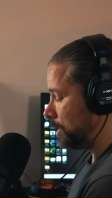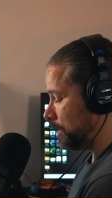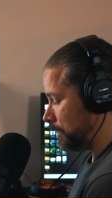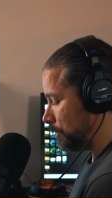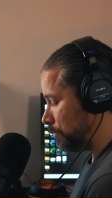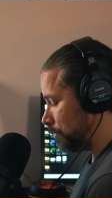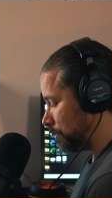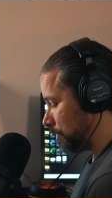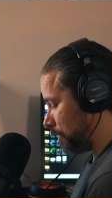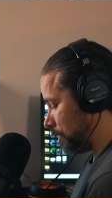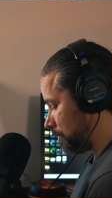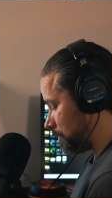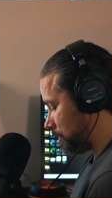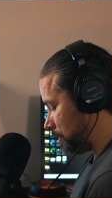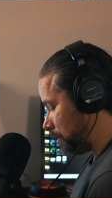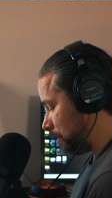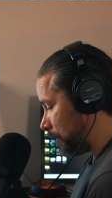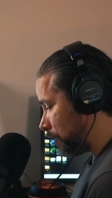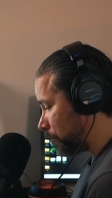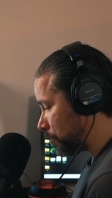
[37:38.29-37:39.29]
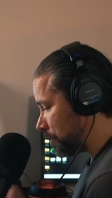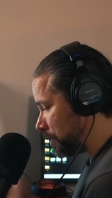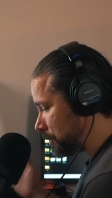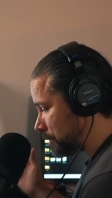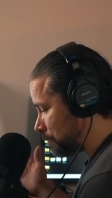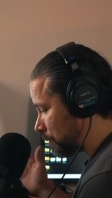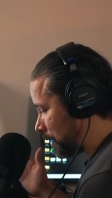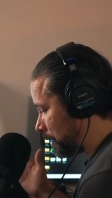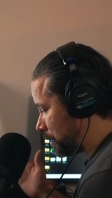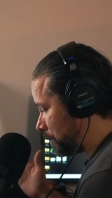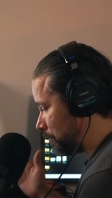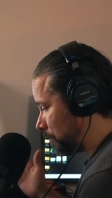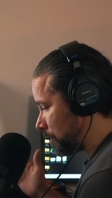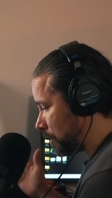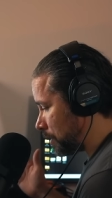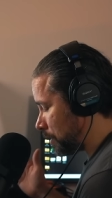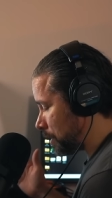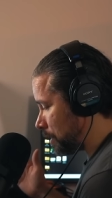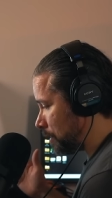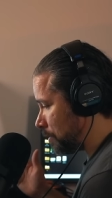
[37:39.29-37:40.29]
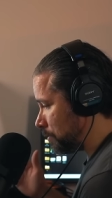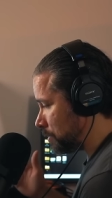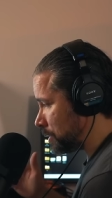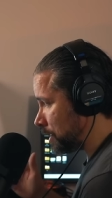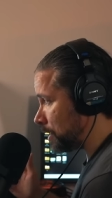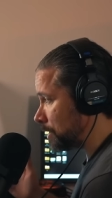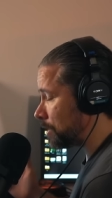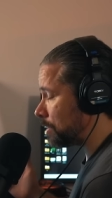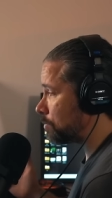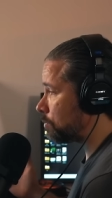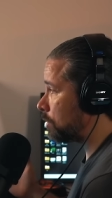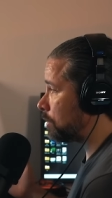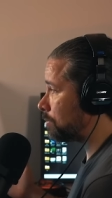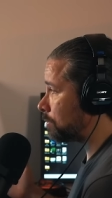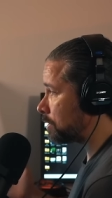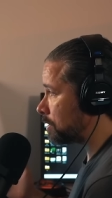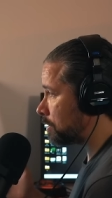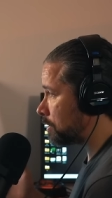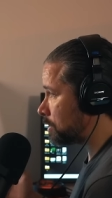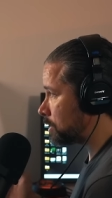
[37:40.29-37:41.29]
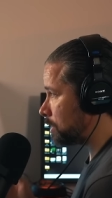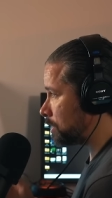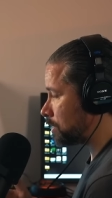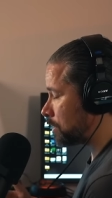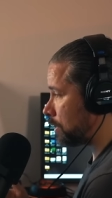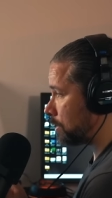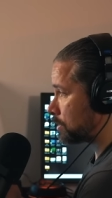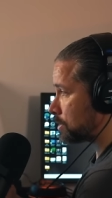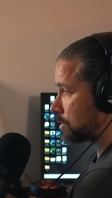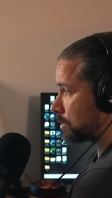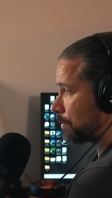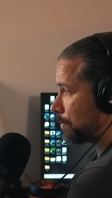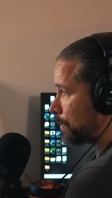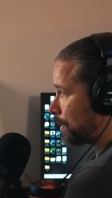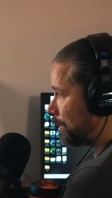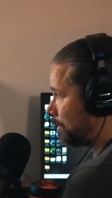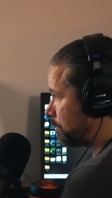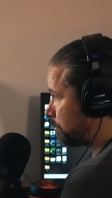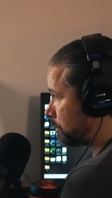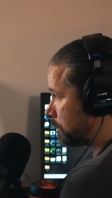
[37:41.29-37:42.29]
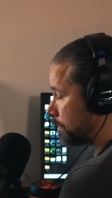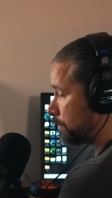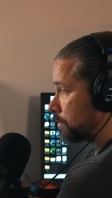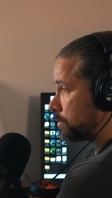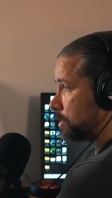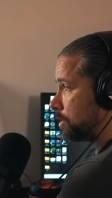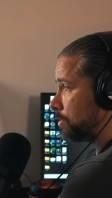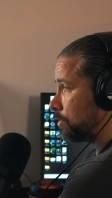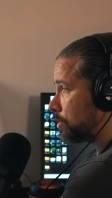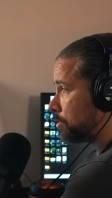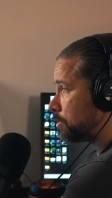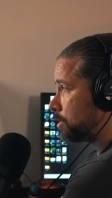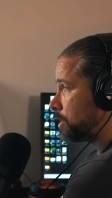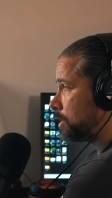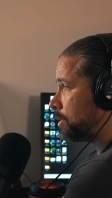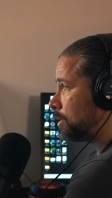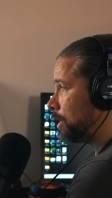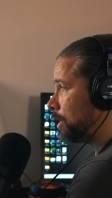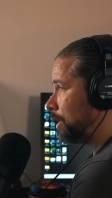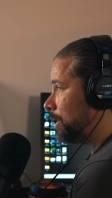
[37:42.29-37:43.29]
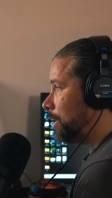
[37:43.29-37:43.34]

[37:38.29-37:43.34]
You would, there was no reason why you would think that there was anything wrong with her. She talks perfectly normally.